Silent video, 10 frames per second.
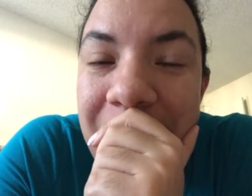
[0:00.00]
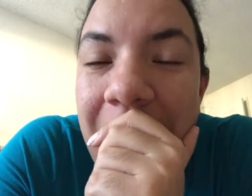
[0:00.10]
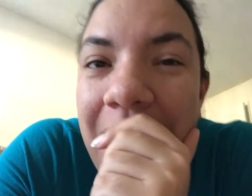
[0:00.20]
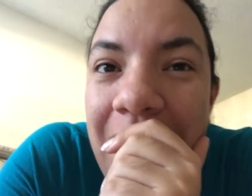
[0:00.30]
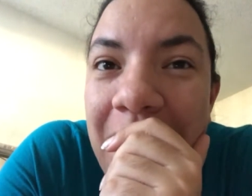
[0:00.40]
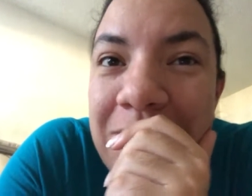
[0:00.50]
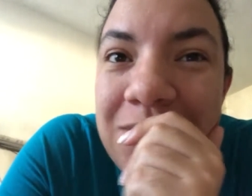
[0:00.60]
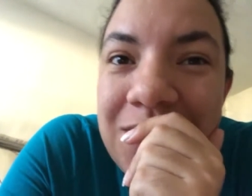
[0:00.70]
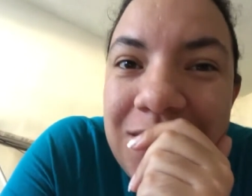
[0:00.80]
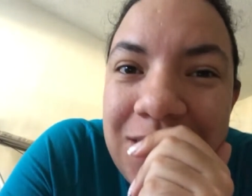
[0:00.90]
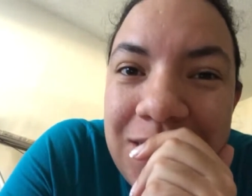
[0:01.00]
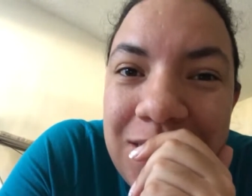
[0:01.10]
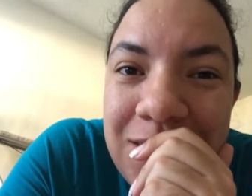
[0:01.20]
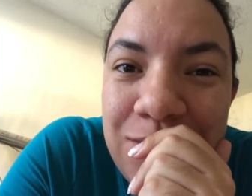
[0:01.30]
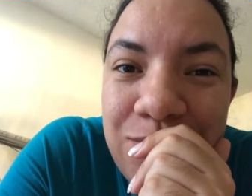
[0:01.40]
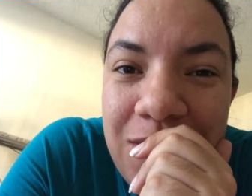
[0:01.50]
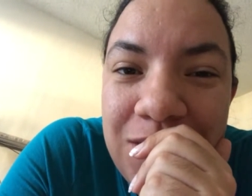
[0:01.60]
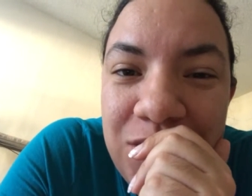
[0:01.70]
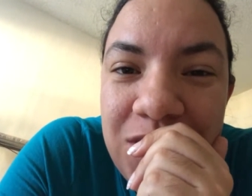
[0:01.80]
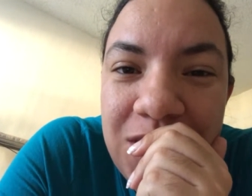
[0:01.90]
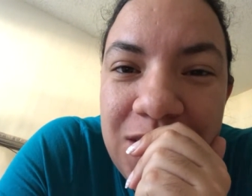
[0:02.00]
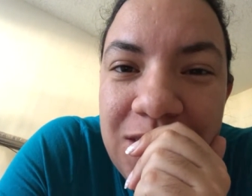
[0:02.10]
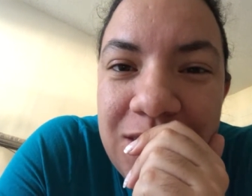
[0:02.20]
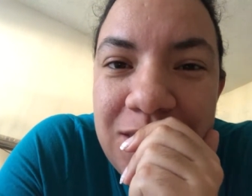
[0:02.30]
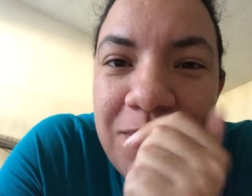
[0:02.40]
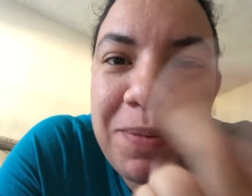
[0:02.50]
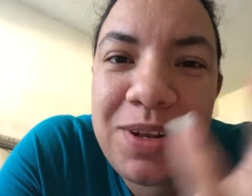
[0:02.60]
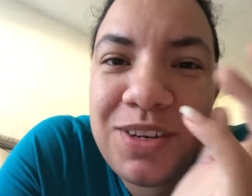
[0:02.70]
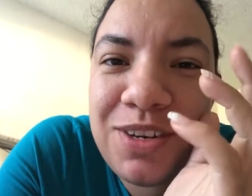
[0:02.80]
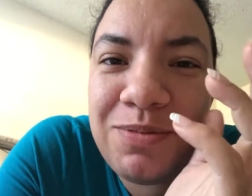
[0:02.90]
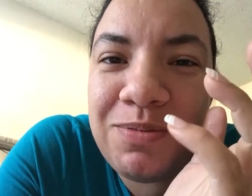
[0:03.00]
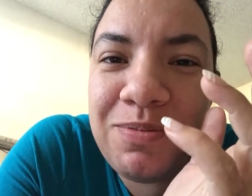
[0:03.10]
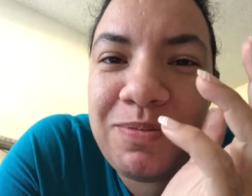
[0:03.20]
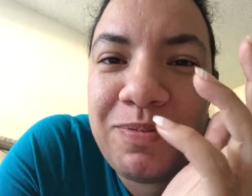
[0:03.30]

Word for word: I was watching some YouTube